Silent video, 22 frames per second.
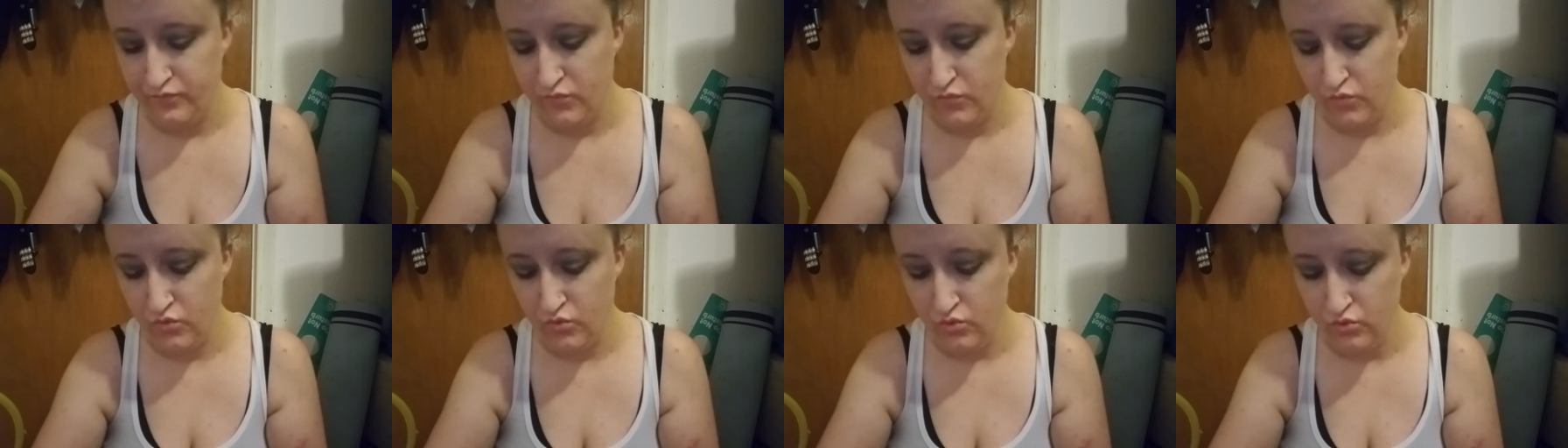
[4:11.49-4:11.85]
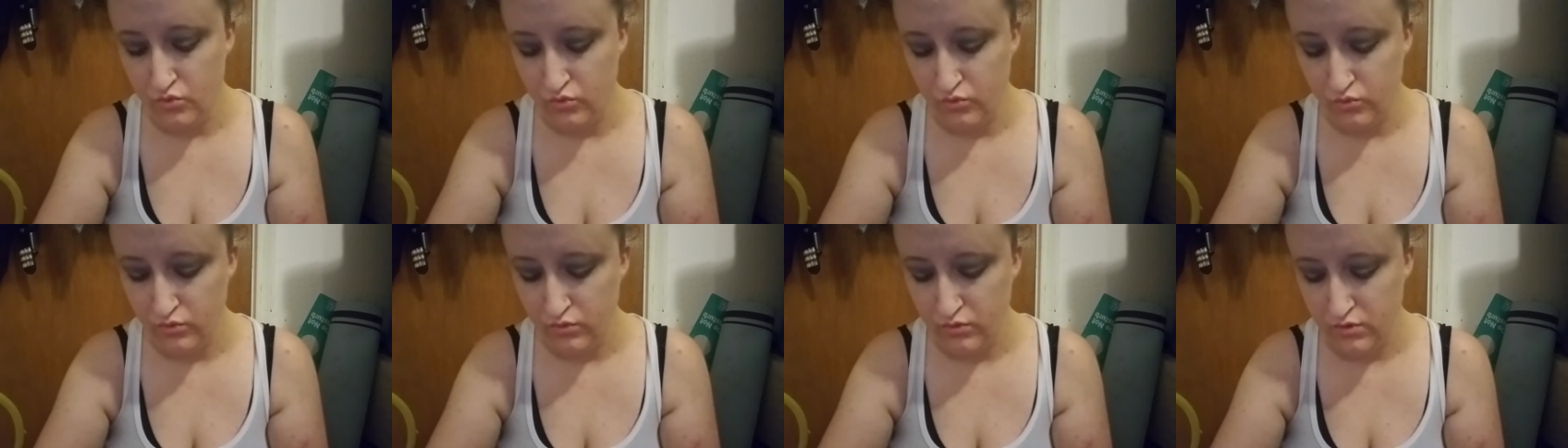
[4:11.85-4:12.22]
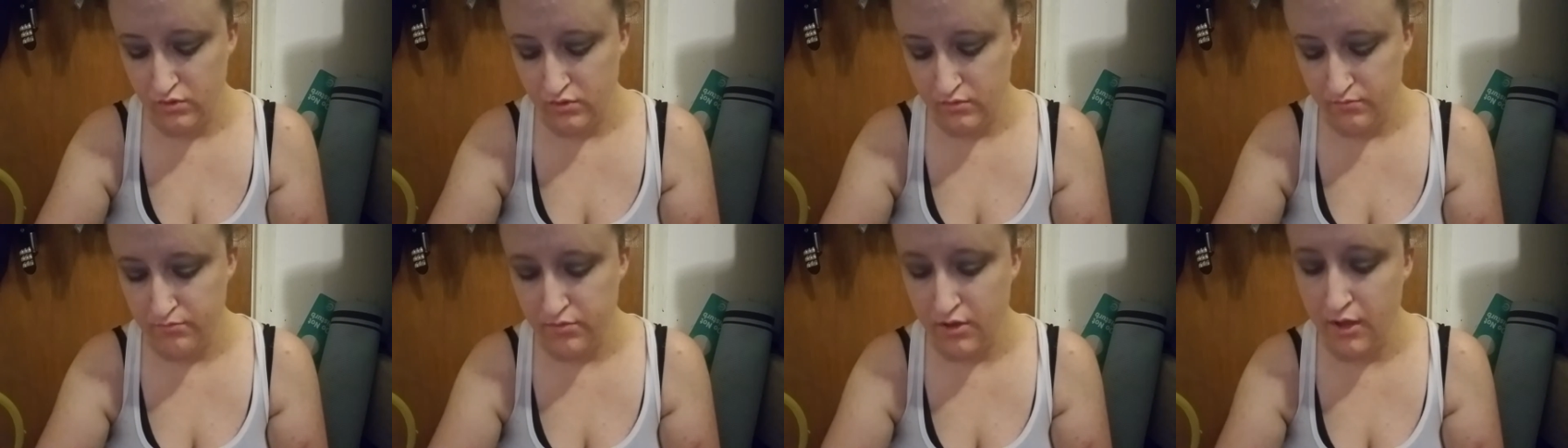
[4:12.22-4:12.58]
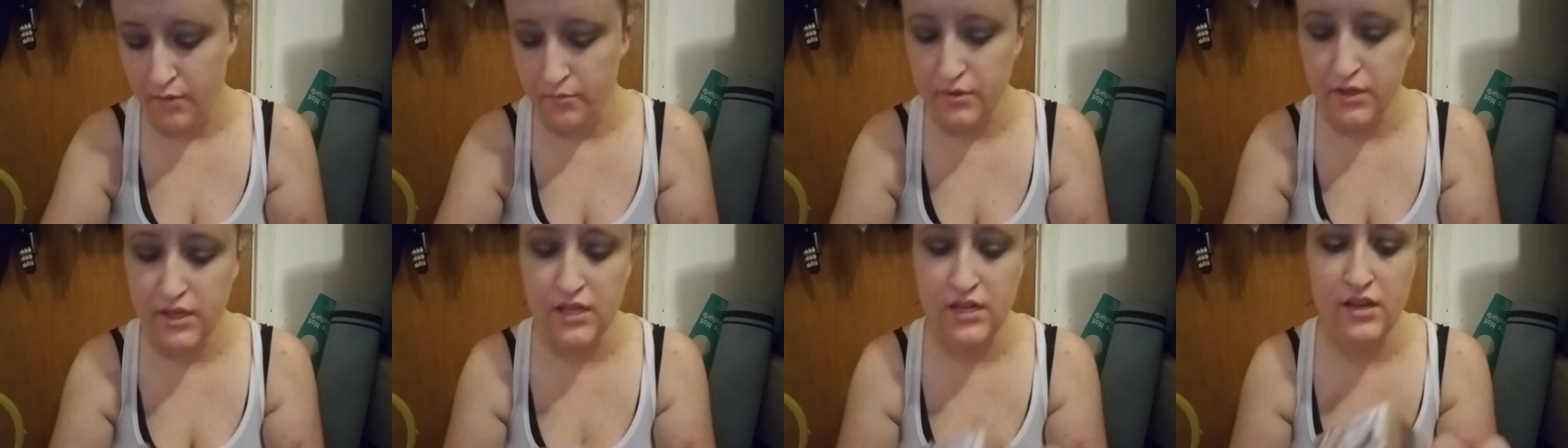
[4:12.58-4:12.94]
Ooh.
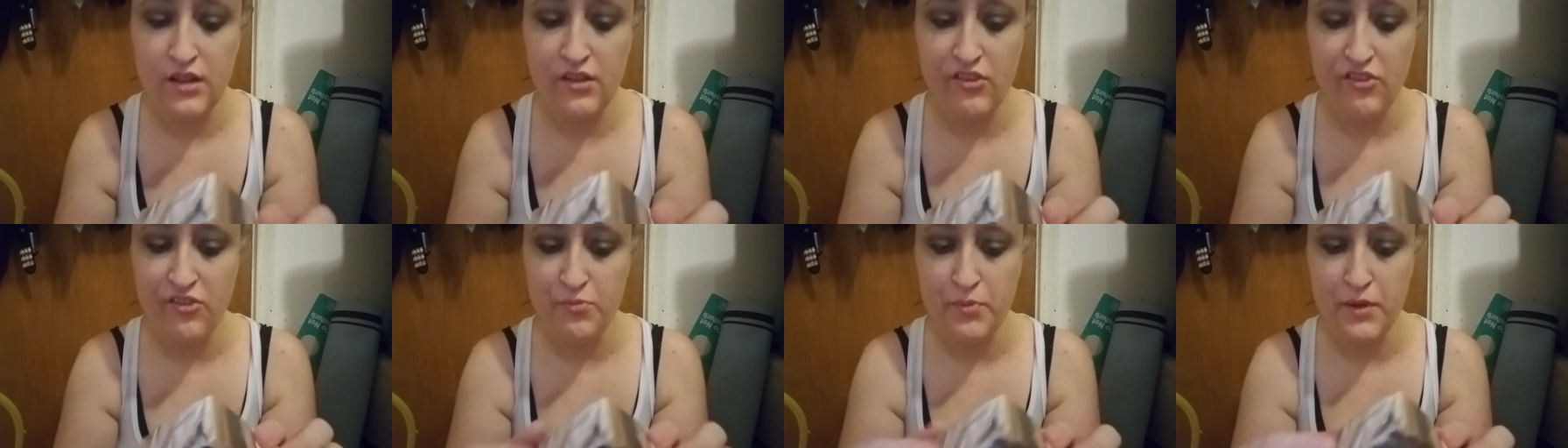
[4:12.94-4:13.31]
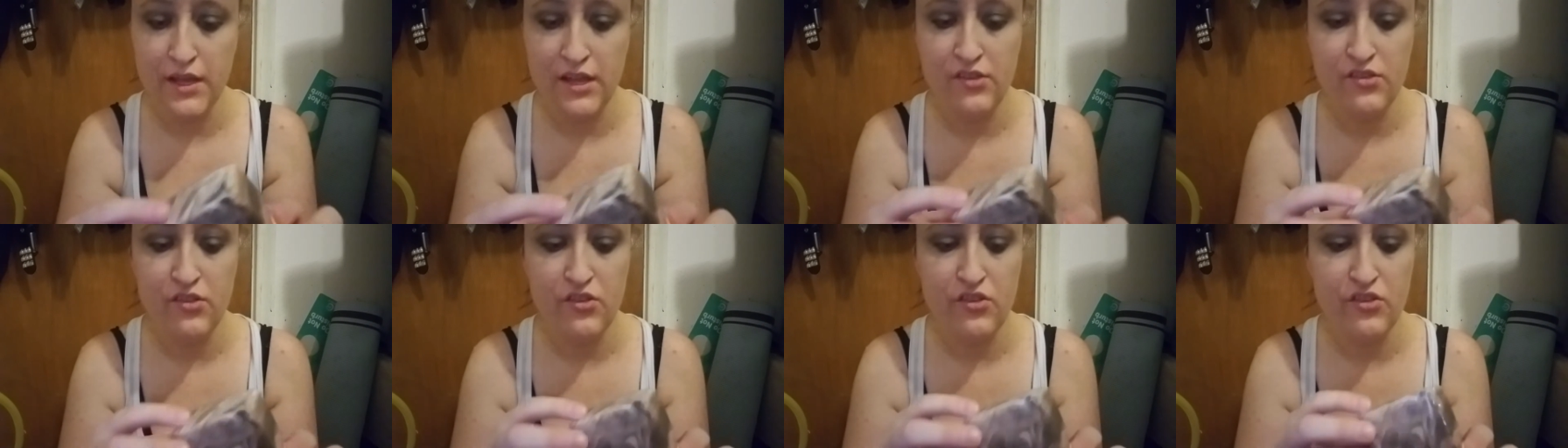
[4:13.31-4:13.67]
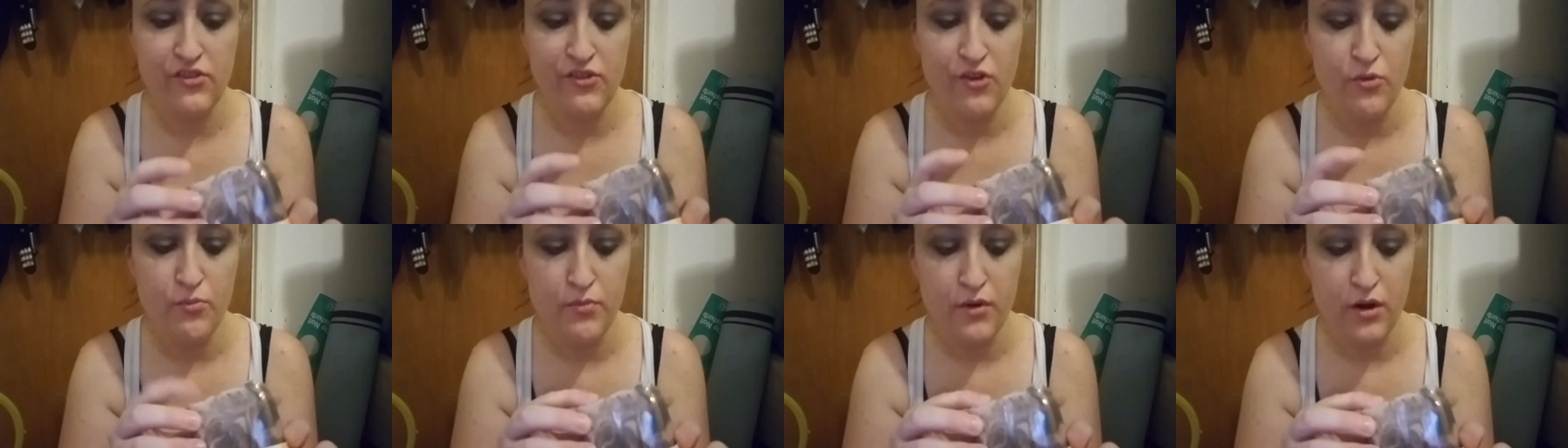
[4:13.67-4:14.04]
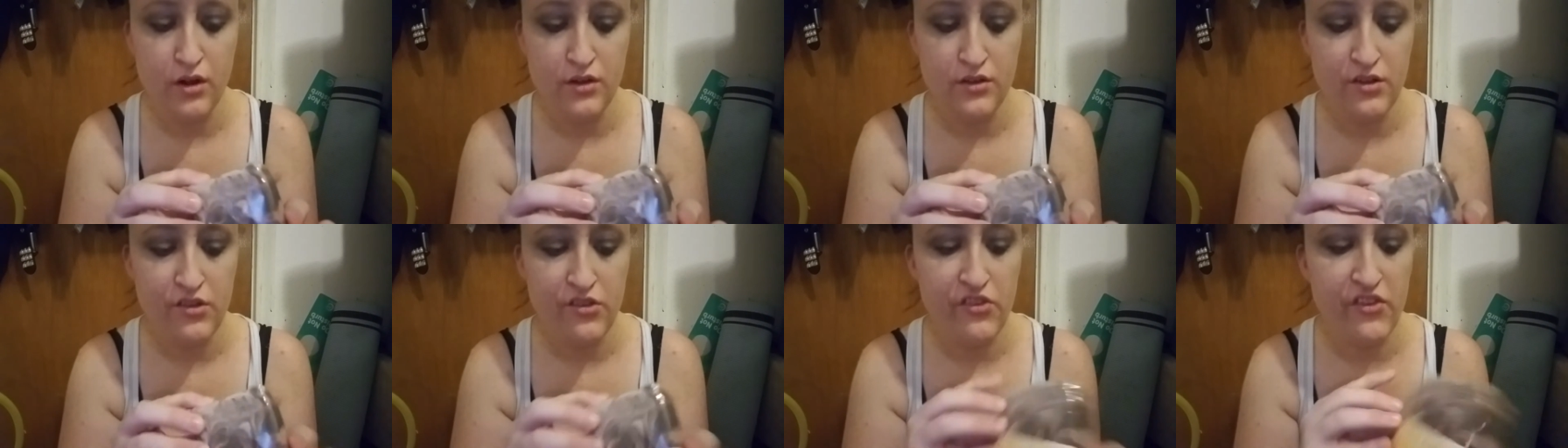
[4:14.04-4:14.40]
Pumpkin Spice Soap Bar.
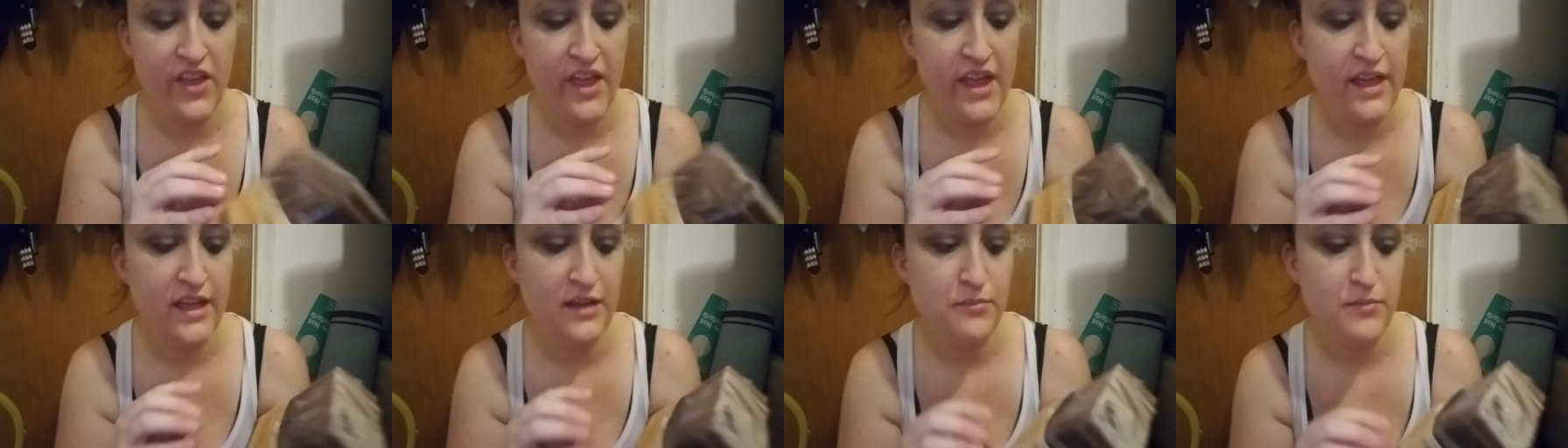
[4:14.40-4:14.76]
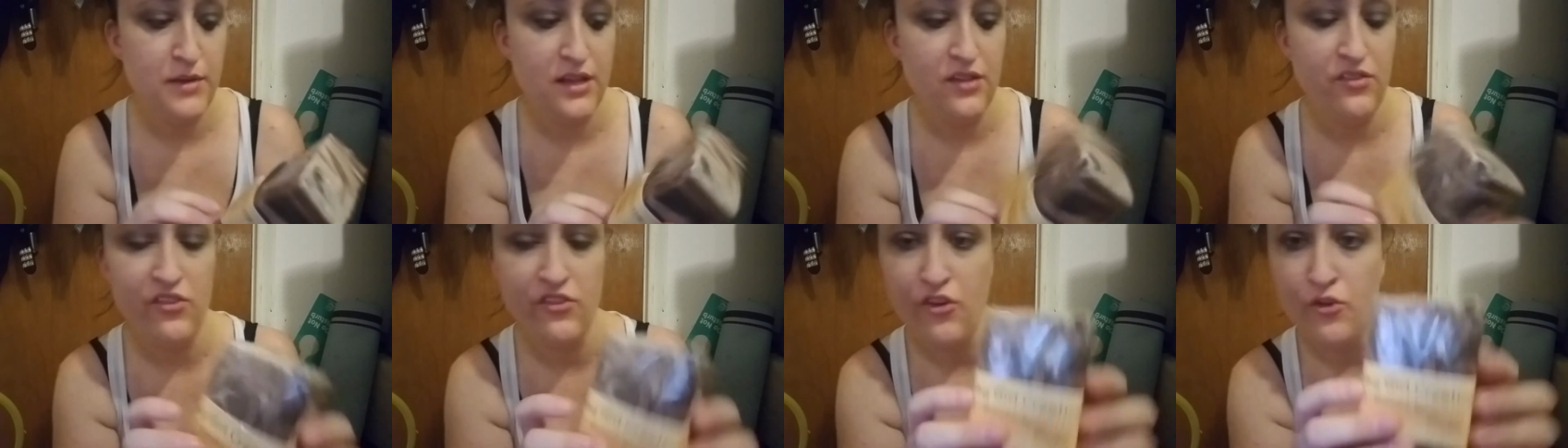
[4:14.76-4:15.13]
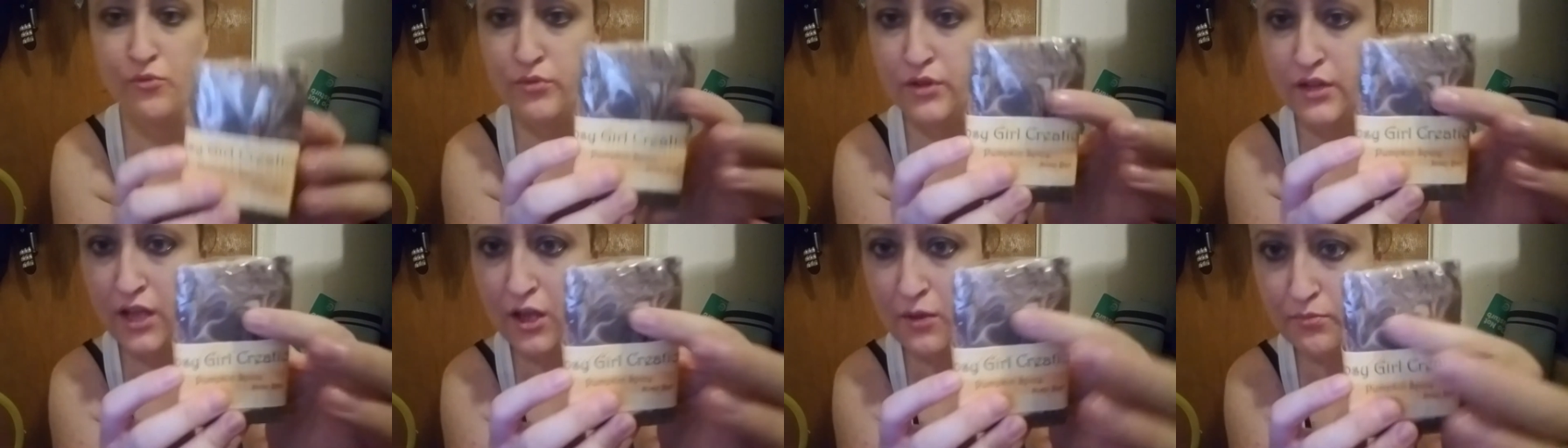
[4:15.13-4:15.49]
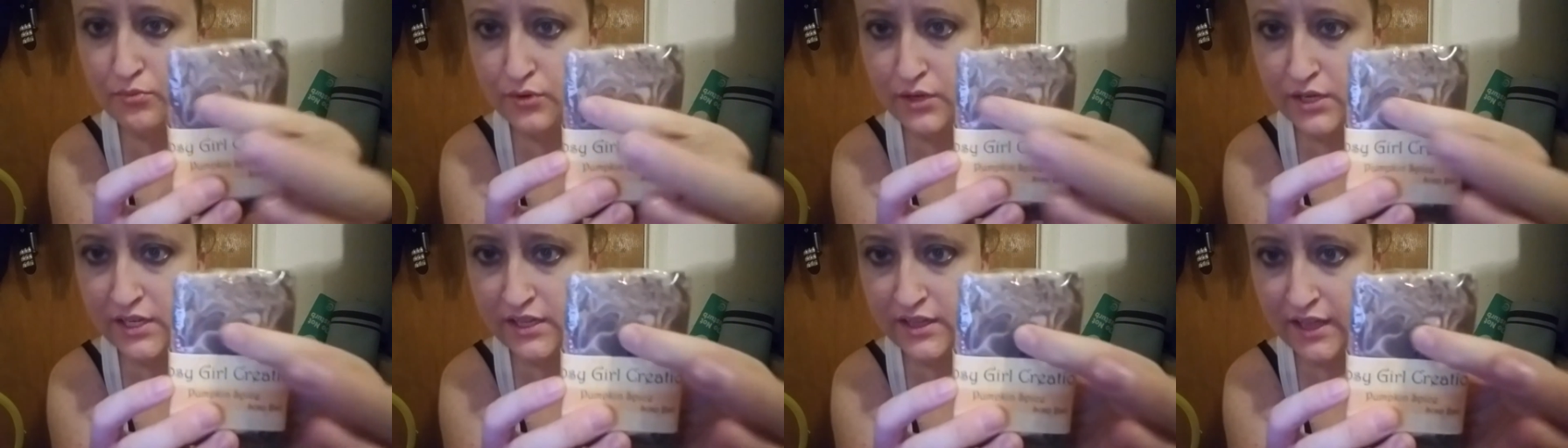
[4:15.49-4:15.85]
This is handmade soap. Look how
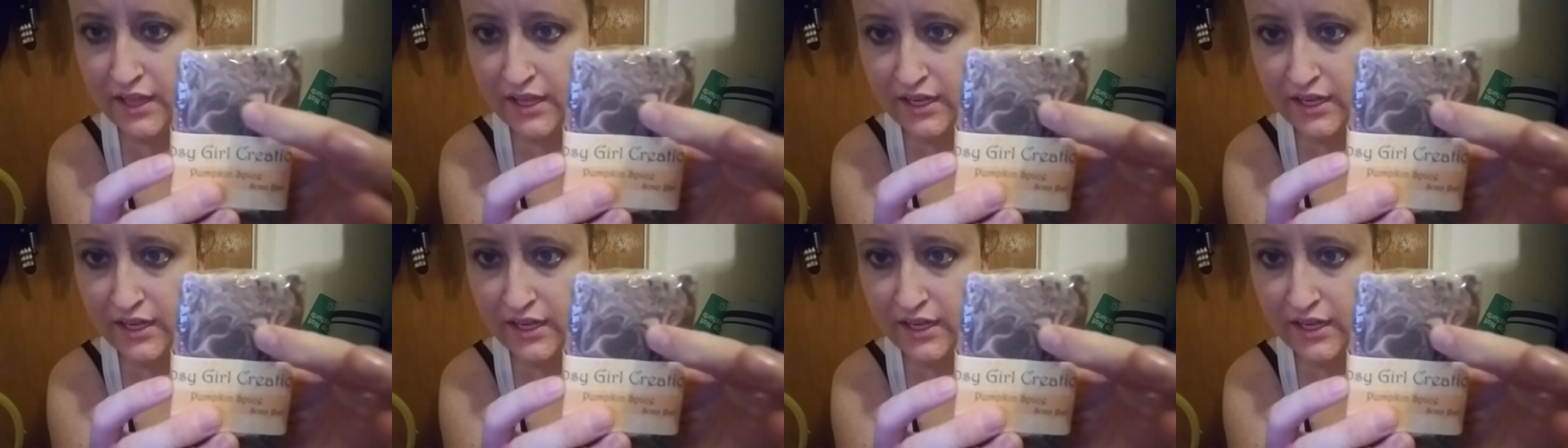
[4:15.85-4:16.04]
pretty that